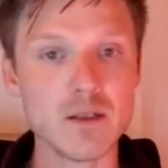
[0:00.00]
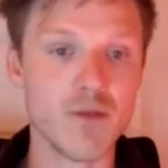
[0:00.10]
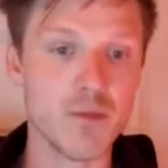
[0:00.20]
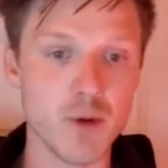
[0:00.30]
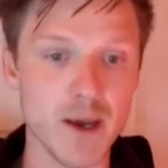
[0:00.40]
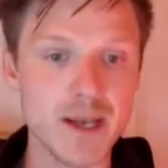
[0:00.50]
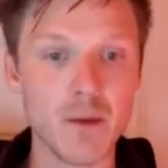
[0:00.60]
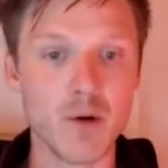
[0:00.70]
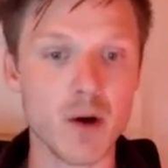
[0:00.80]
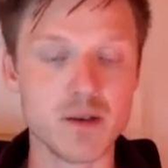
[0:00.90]
of the brain are
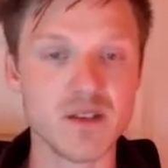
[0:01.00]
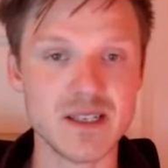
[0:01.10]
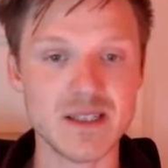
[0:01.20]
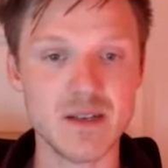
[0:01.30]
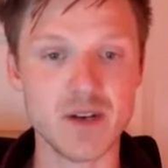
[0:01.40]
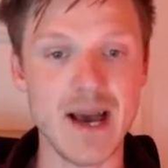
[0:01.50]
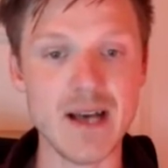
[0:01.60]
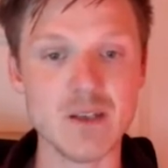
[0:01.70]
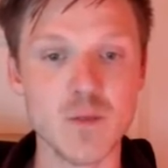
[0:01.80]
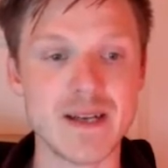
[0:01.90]
processing different
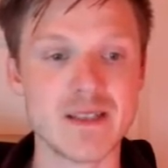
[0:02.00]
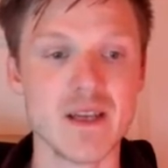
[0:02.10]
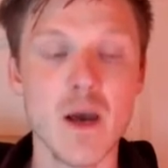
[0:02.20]
aspects,